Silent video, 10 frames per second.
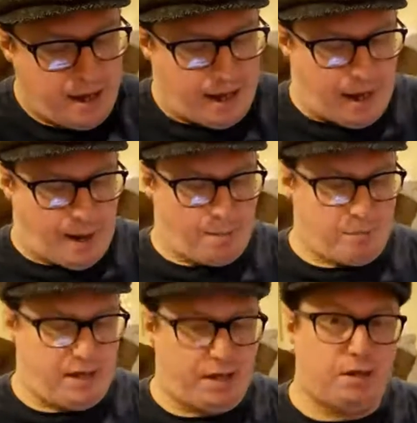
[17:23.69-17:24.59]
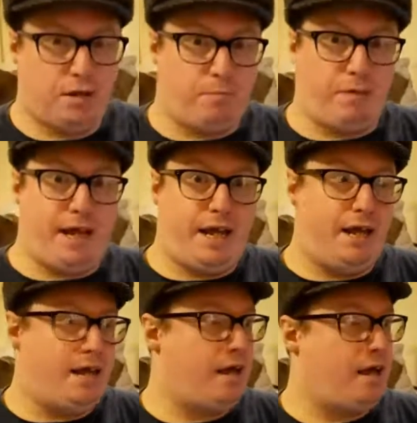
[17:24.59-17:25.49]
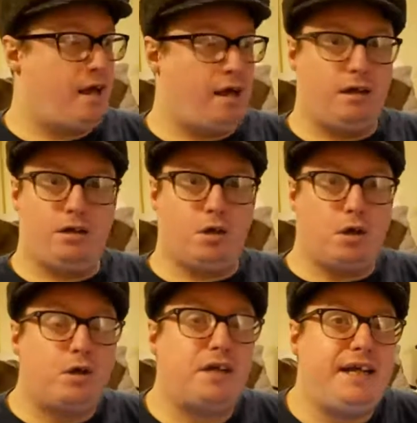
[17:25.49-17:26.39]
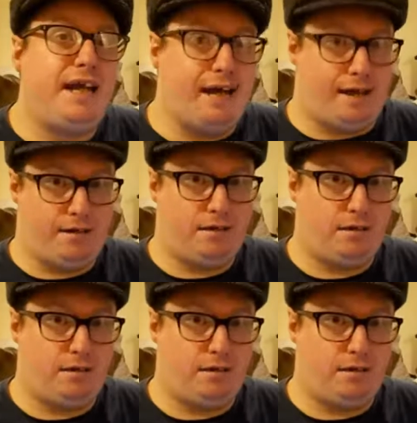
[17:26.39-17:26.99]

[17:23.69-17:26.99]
It could be cook dinner.